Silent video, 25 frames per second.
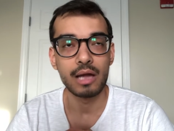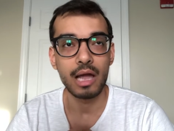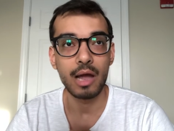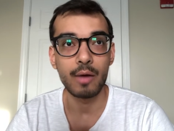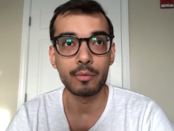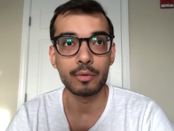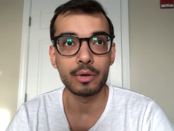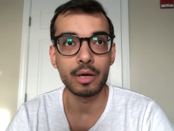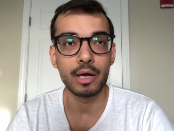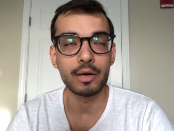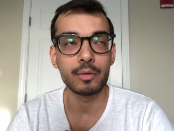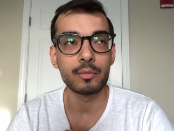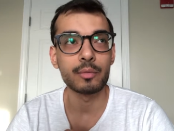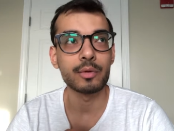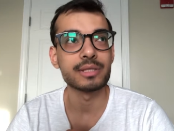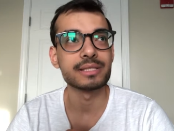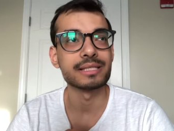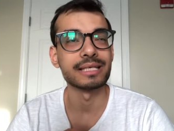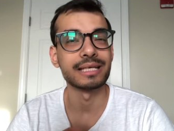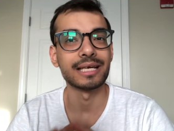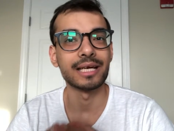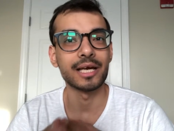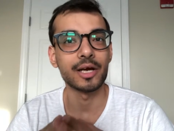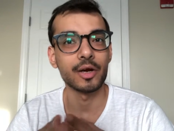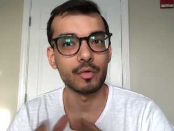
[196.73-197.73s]
I don't want
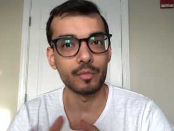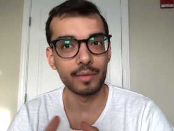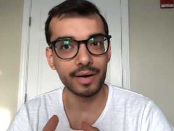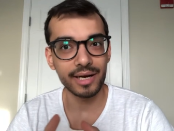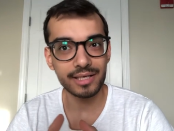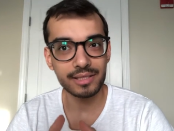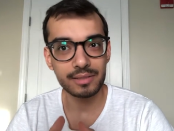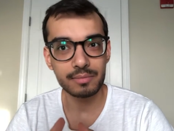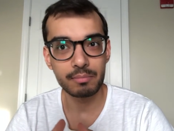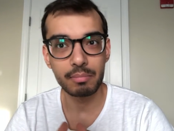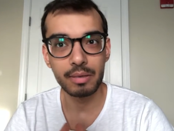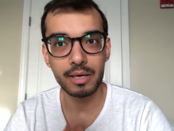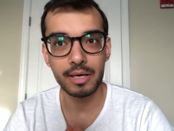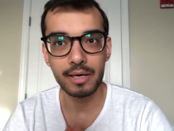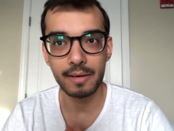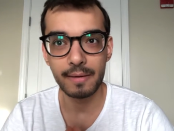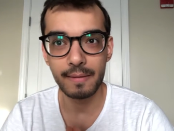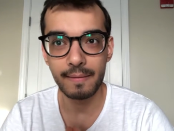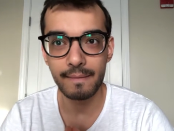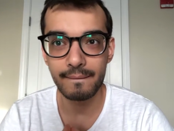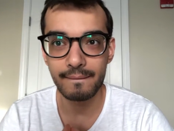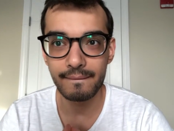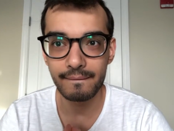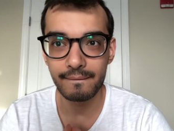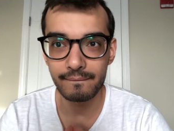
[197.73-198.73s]
to say correct, but